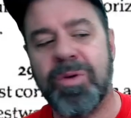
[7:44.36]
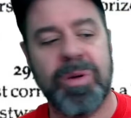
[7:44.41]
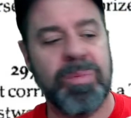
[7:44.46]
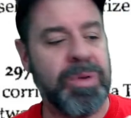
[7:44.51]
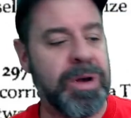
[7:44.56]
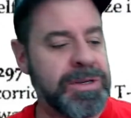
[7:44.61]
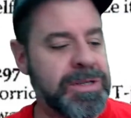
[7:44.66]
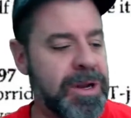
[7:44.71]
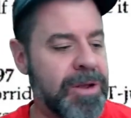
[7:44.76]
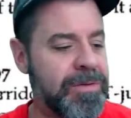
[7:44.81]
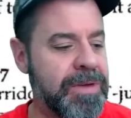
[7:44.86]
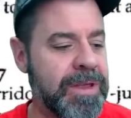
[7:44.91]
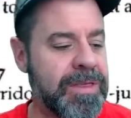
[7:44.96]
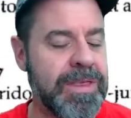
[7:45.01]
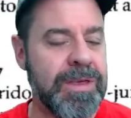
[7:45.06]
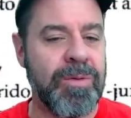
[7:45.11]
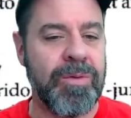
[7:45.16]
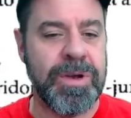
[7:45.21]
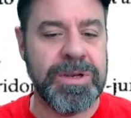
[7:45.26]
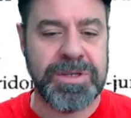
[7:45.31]
books. I don't think
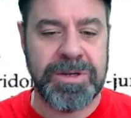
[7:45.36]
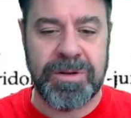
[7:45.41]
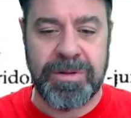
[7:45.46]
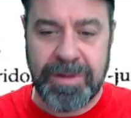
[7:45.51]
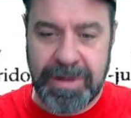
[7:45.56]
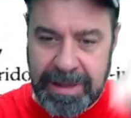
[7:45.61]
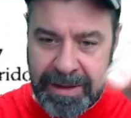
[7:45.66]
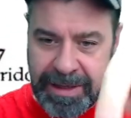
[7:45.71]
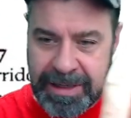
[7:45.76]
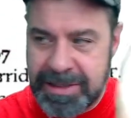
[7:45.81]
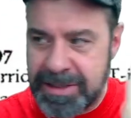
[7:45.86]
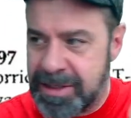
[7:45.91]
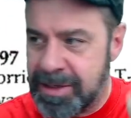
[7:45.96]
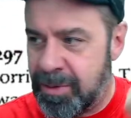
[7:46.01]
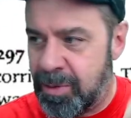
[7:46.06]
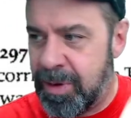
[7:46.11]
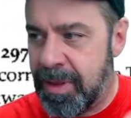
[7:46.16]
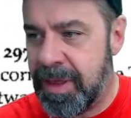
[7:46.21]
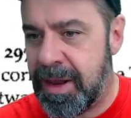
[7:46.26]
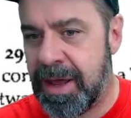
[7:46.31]
the original, at least the
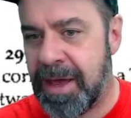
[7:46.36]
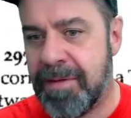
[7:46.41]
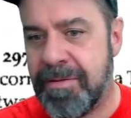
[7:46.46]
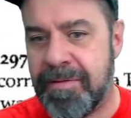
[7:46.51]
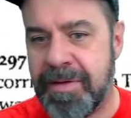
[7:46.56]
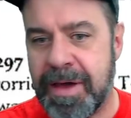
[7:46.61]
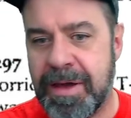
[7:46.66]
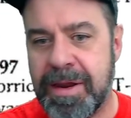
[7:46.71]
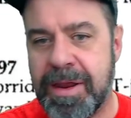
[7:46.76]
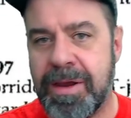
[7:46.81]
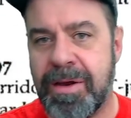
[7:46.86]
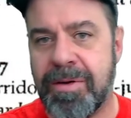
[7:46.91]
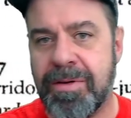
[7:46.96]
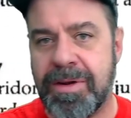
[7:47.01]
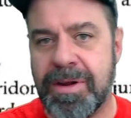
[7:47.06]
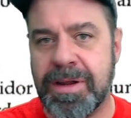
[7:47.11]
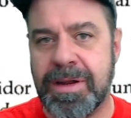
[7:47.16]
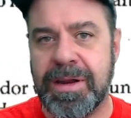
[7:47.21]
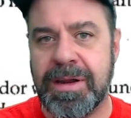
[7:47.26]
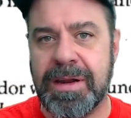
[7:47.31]
one that I found here,
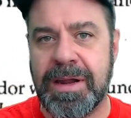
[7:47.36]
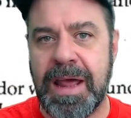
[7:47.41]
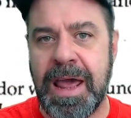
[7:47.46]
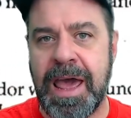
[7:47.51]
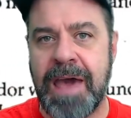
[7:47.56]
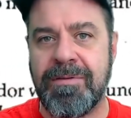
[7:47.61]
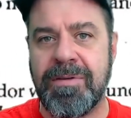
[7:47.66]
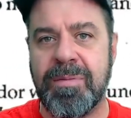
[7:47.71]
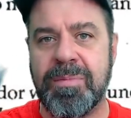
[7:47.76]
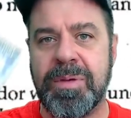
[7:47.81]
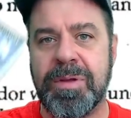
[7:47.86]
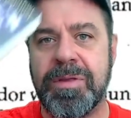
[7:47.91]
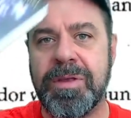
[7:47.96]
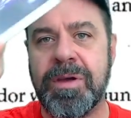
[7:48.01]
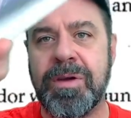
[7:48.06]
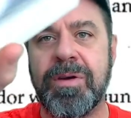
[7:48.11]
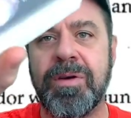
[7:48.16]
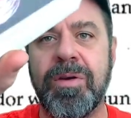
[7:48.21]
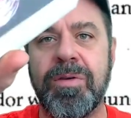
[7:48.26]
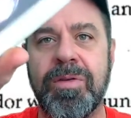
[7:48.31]
didn't have it. But
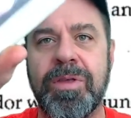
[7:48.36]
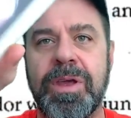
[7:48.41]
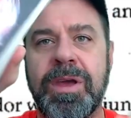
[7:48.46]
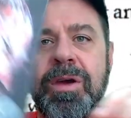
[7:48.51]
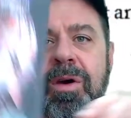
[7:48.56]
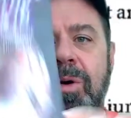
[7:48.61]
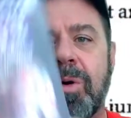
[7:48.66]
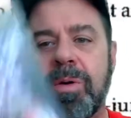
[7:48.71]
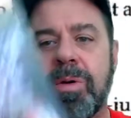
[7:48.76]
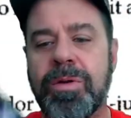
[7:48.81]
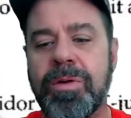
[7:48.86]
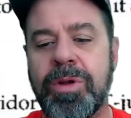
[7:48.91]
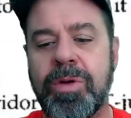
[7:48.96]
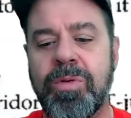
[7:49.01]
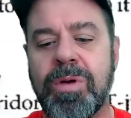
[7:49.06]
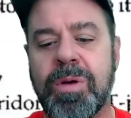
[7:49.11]
the the old, newer